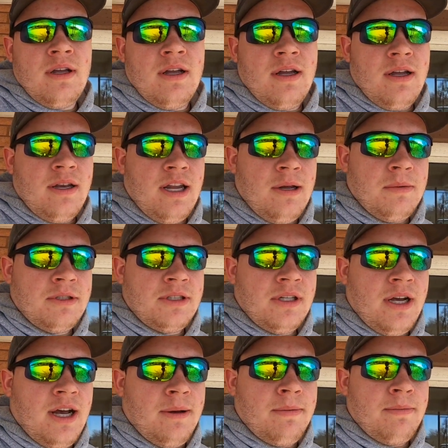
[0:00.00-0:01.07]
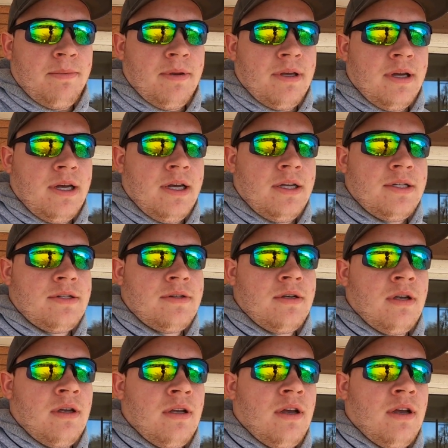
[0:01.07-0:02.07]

a neighbor's shop because